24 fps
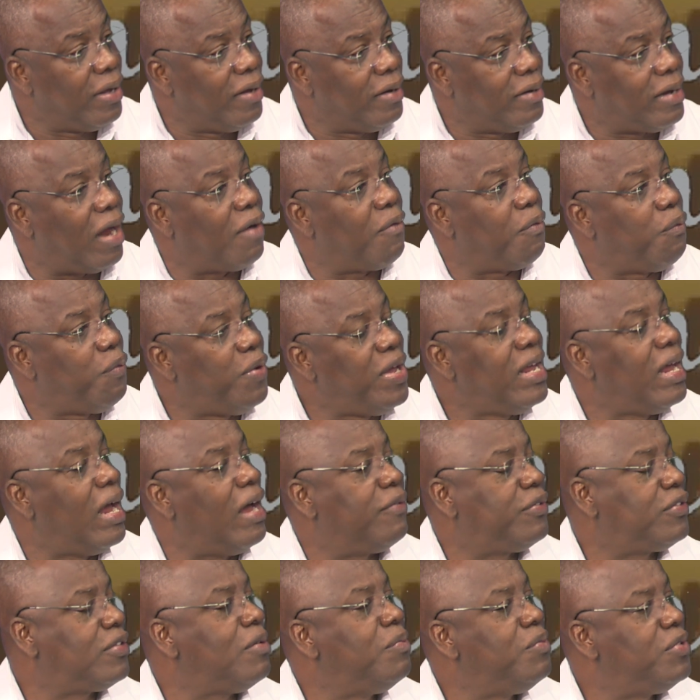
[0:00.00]
that we
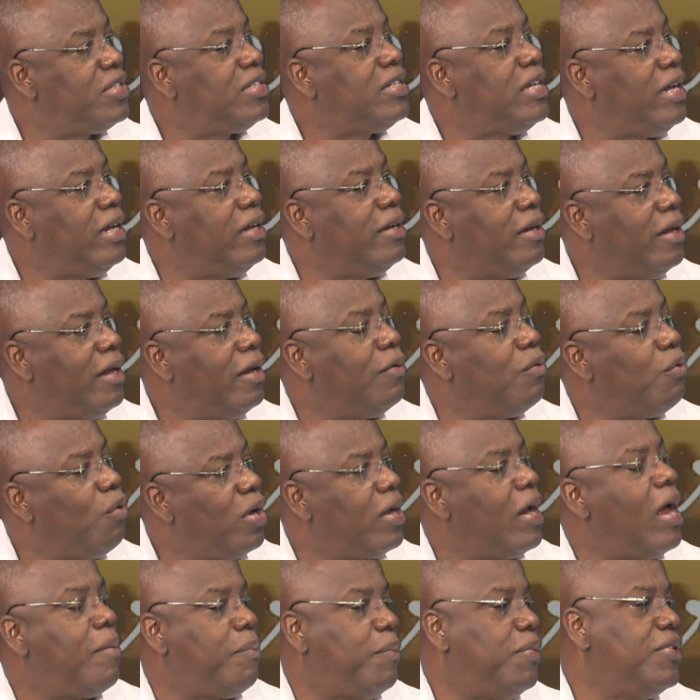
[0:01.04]
have some say in what
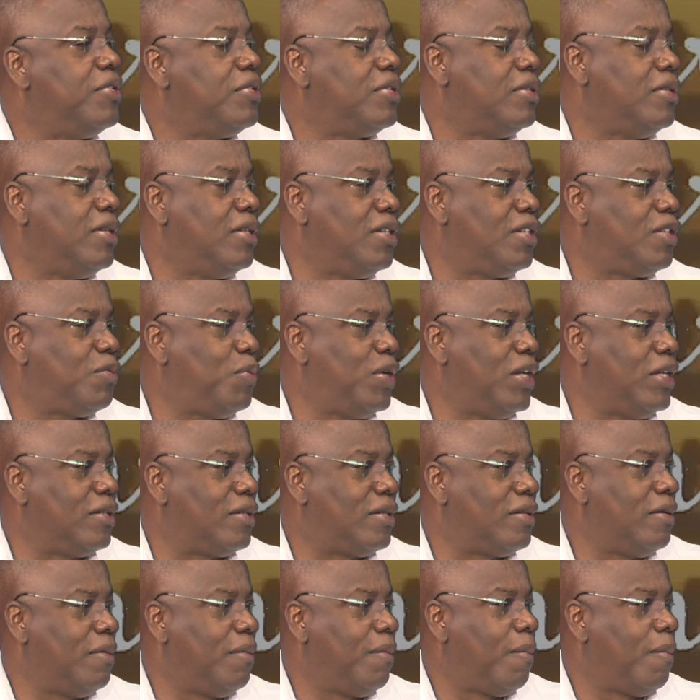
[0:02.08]
happens in this space.